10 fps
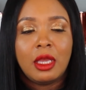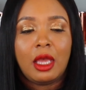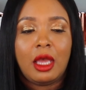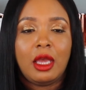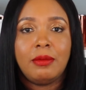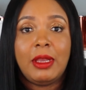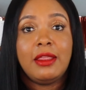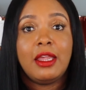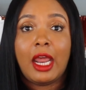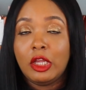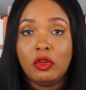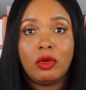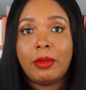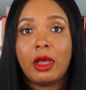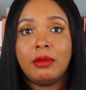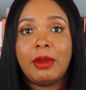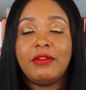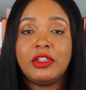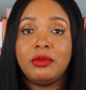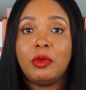And then I glue them all on my
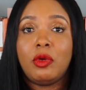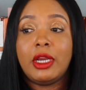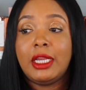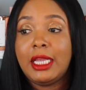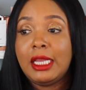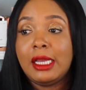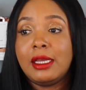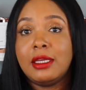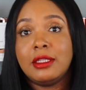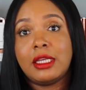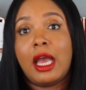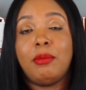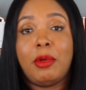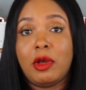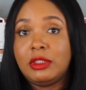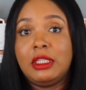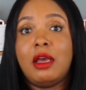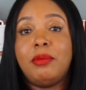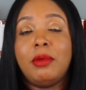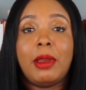vision board and I post it
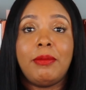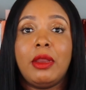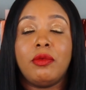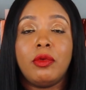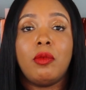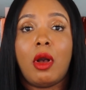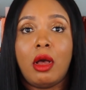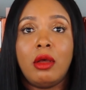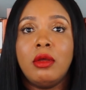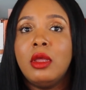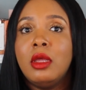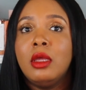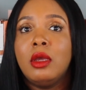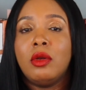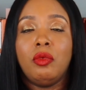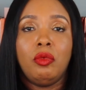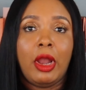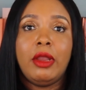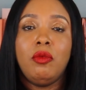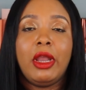up in my bedroom wall,
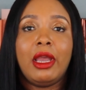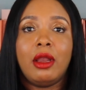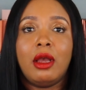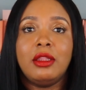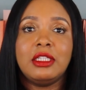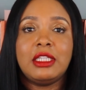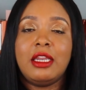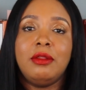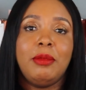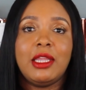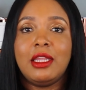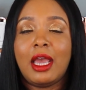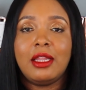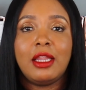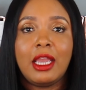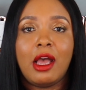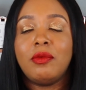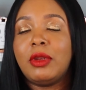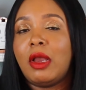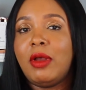right where on the side of the bed that I lay
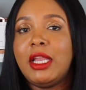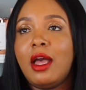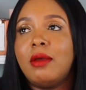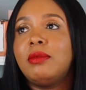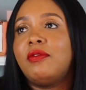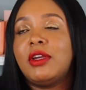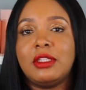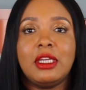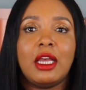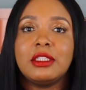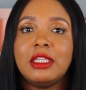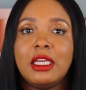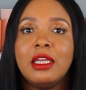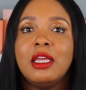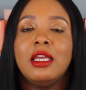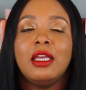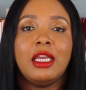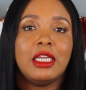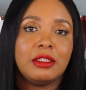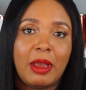on when I wake up. The first thing I see
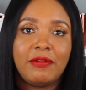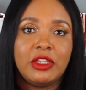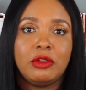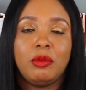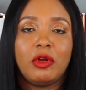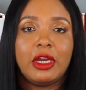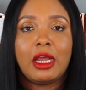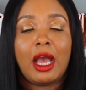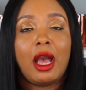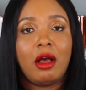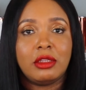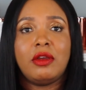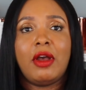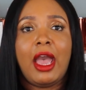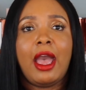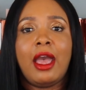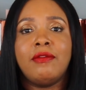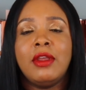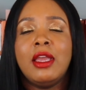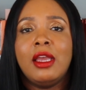is my vision board. I also
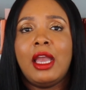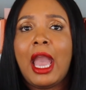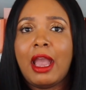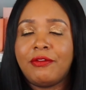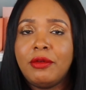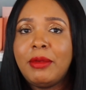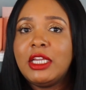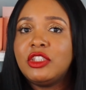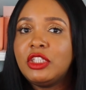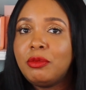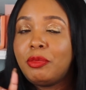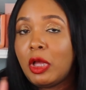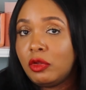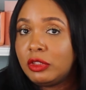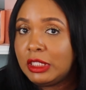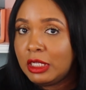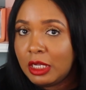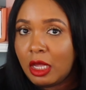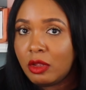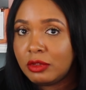have affirmation post-it
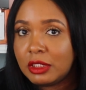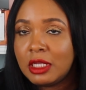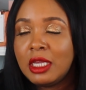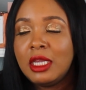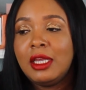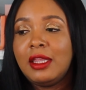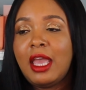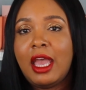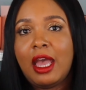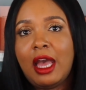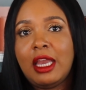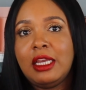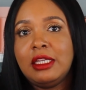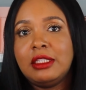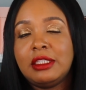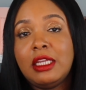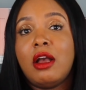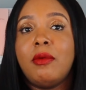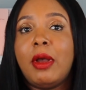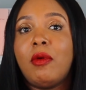notes that I
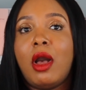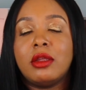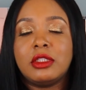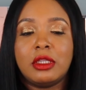stick on my wall.